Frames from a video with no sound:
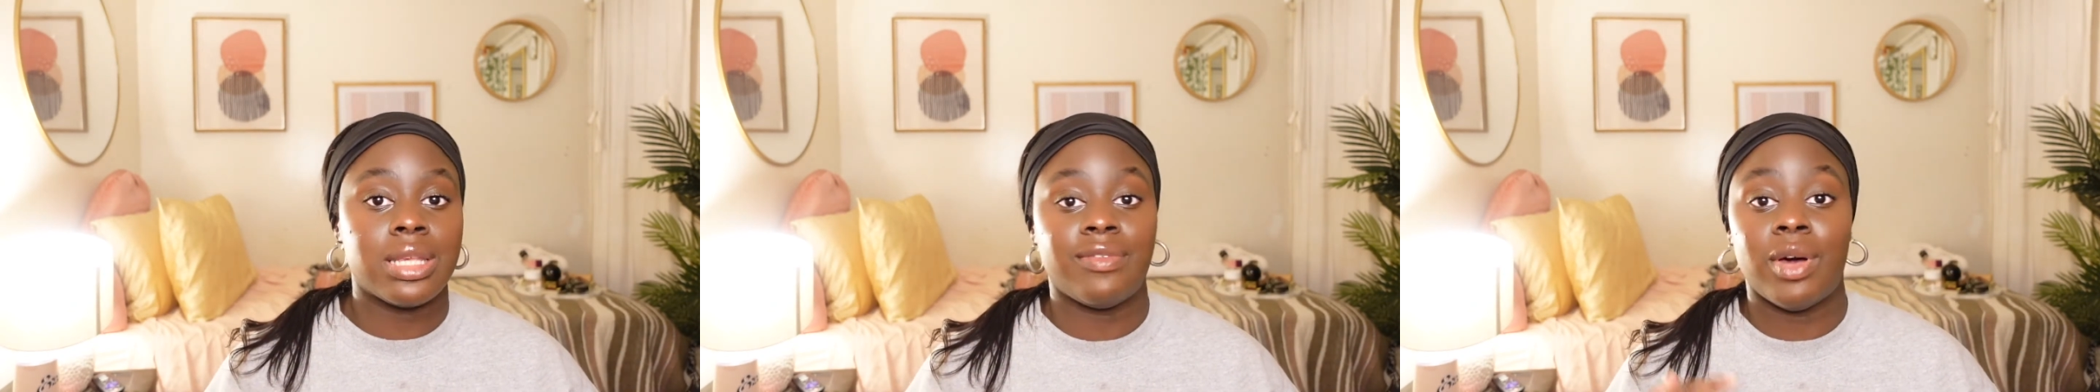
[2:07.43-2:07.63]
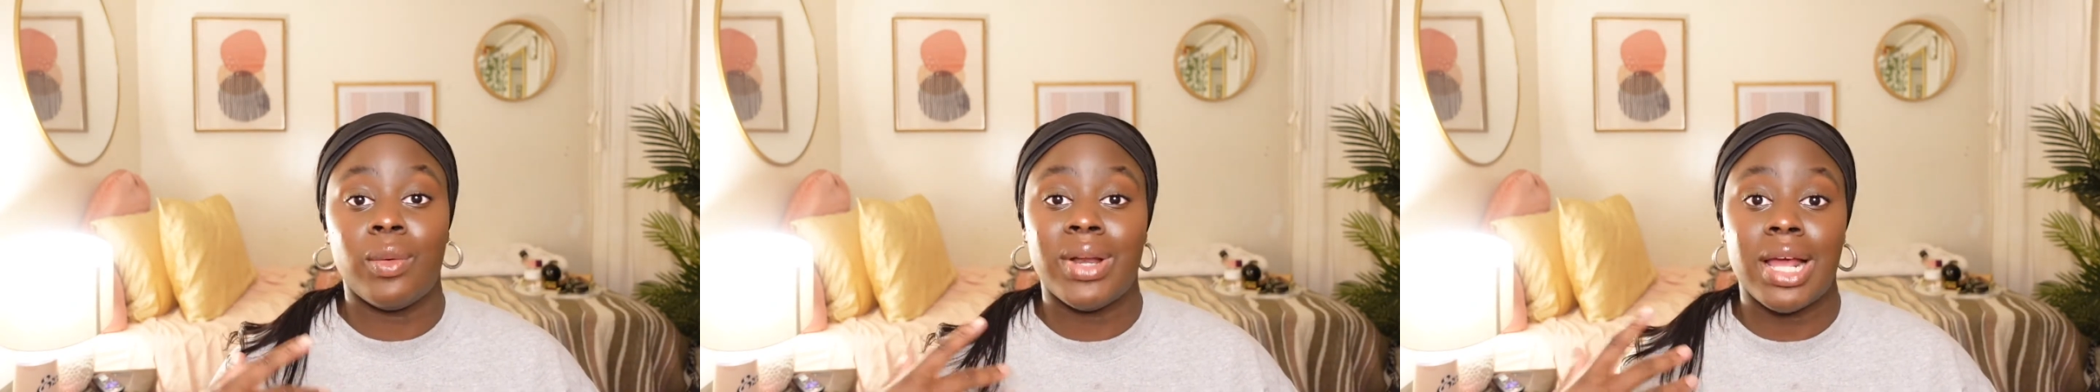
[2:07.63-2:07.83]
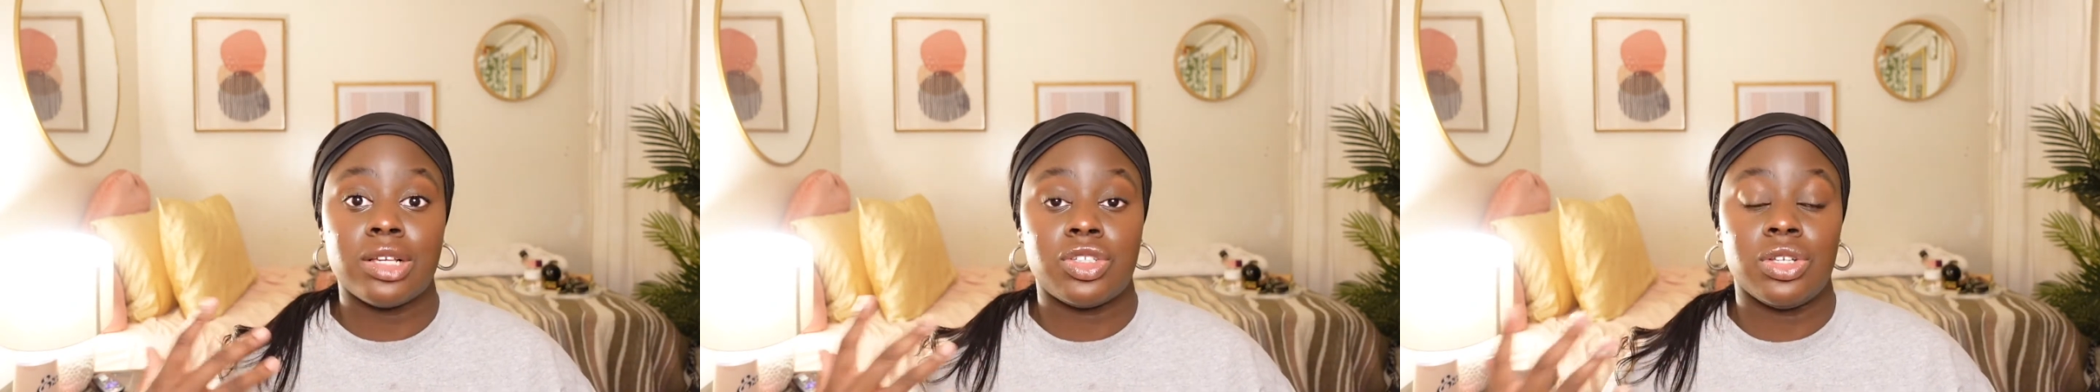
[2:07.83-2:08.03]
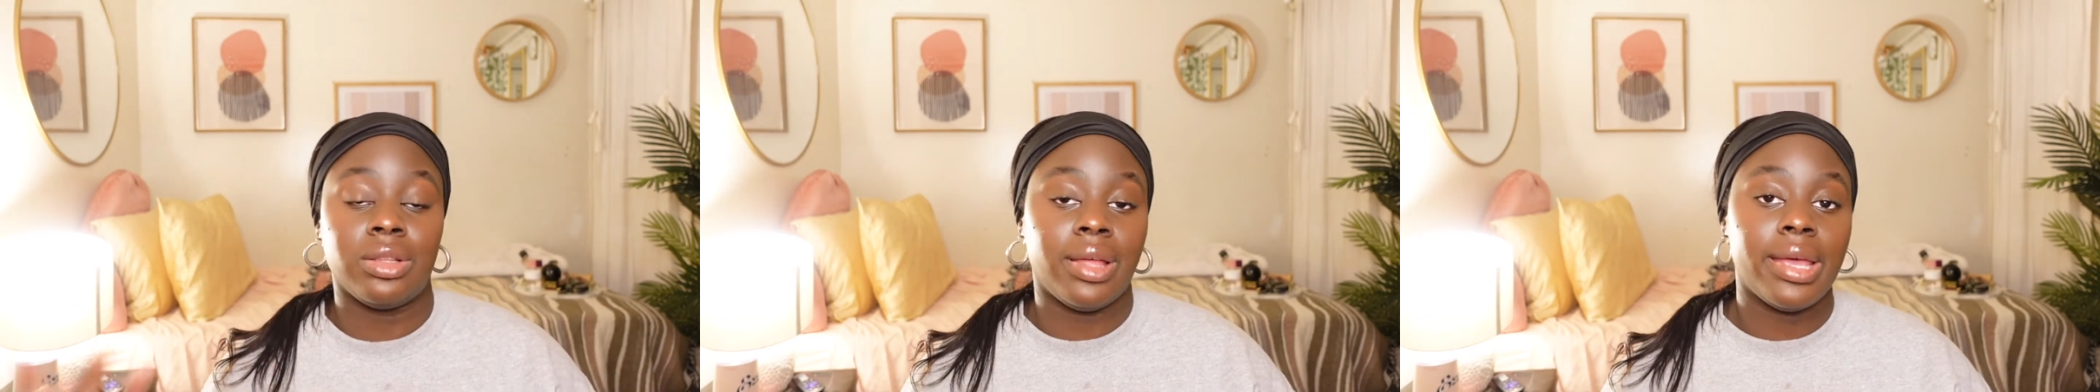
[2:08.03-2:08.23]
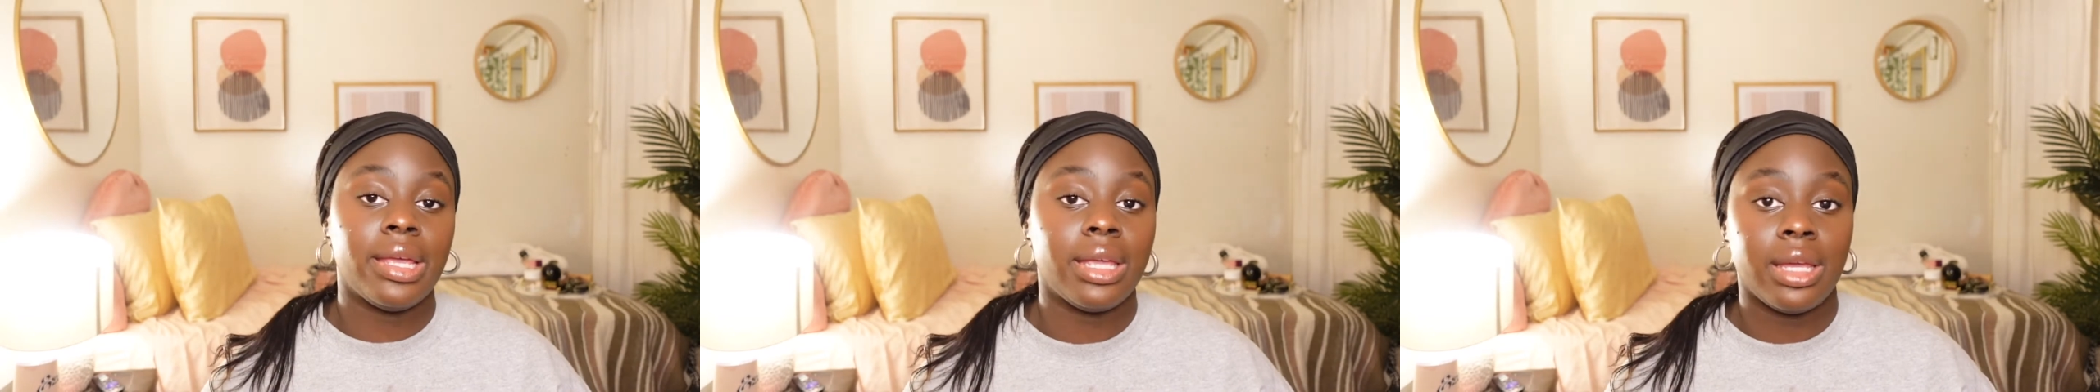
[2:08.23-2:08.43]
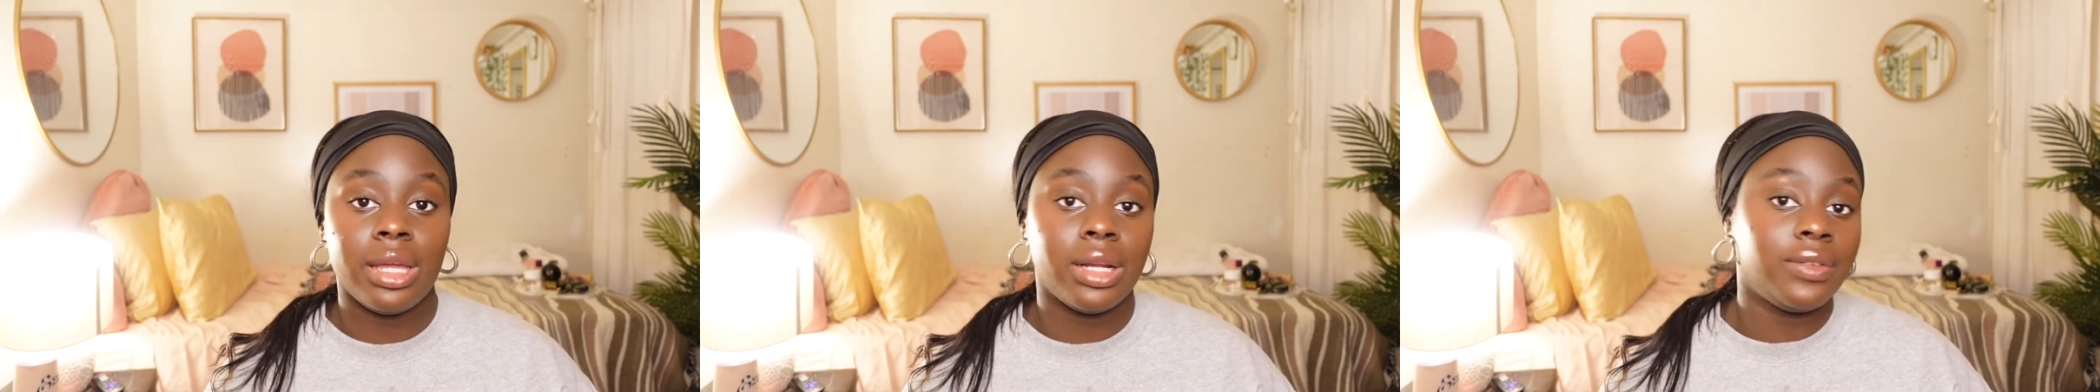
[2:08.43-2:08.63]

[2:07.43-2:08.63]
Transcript: if I would actually like it,